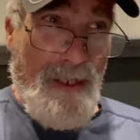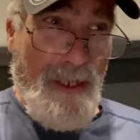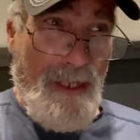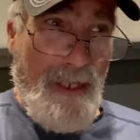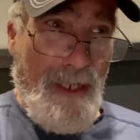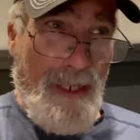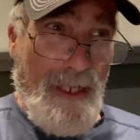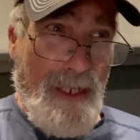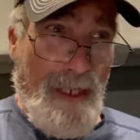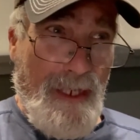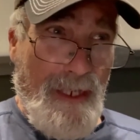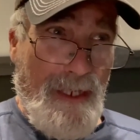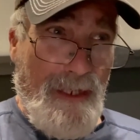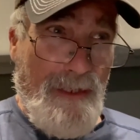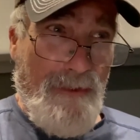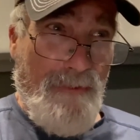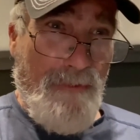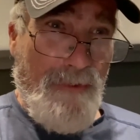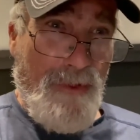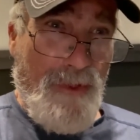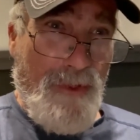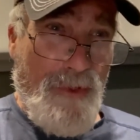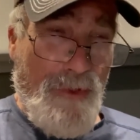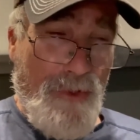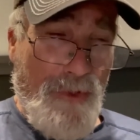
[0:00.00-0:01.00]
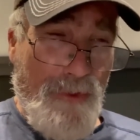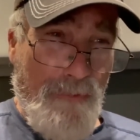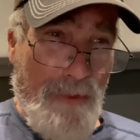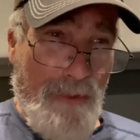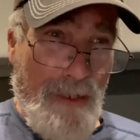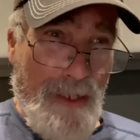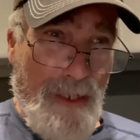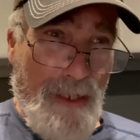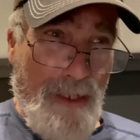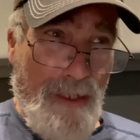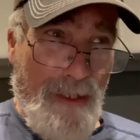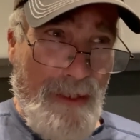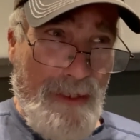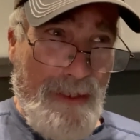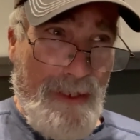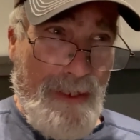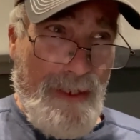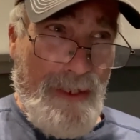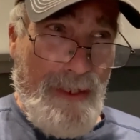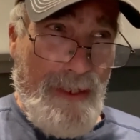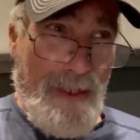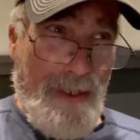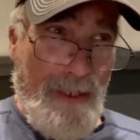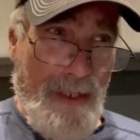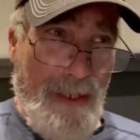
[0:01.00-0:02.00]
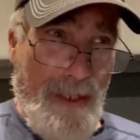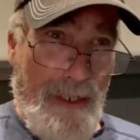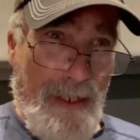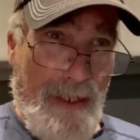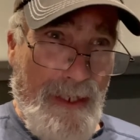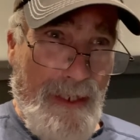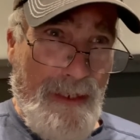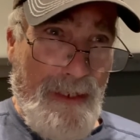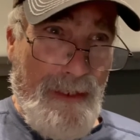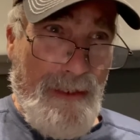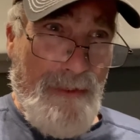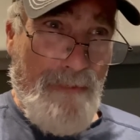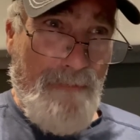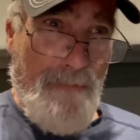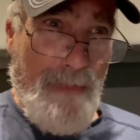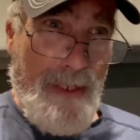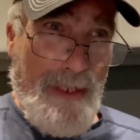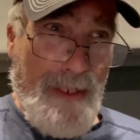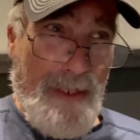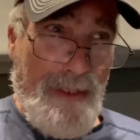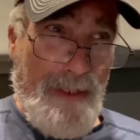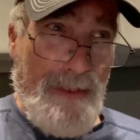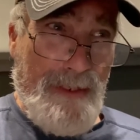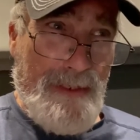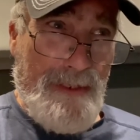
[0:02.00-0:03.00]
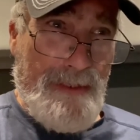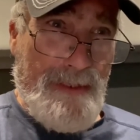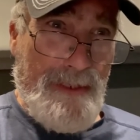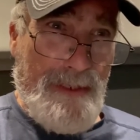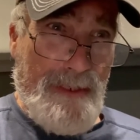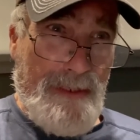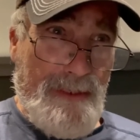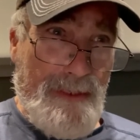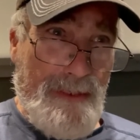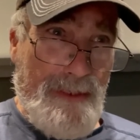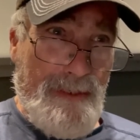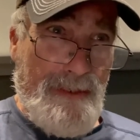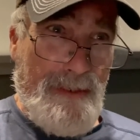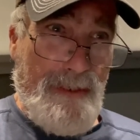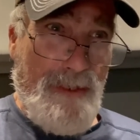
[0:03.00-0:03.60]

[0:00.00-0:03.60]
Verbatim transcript: and current reality and making decisions.